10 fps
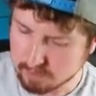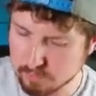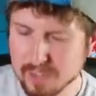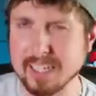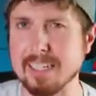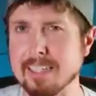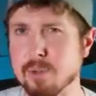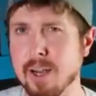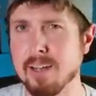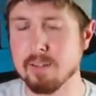I feel like it is,
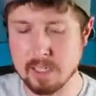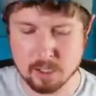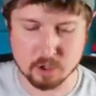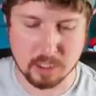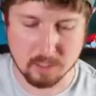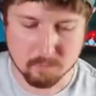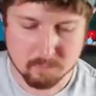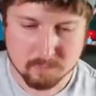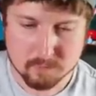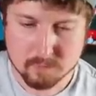right? Energy.
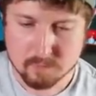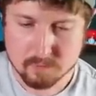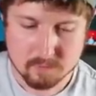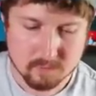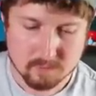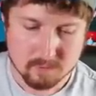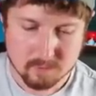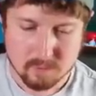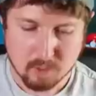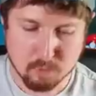
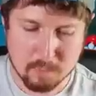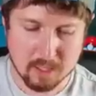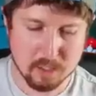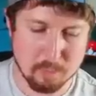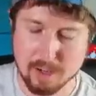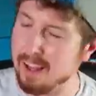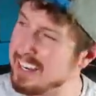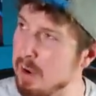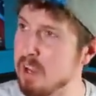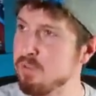Familiar Belt.
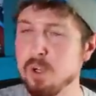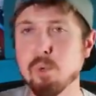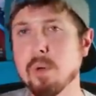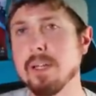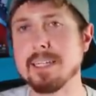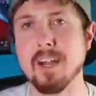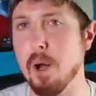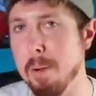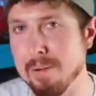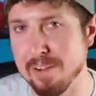Now I feel really
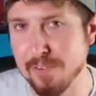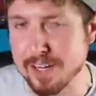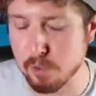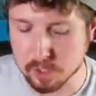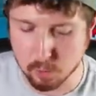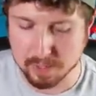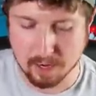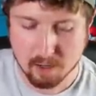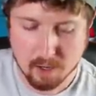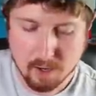dumb if I don't know
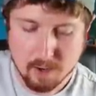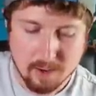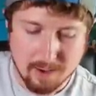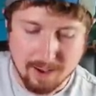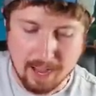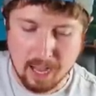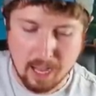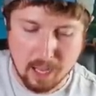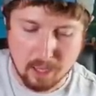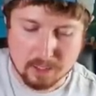that.
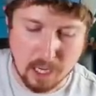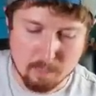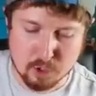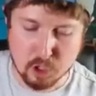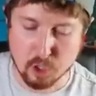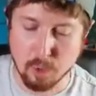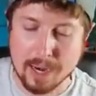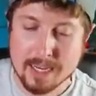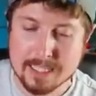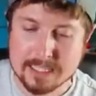Cubchoo
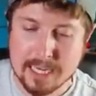and a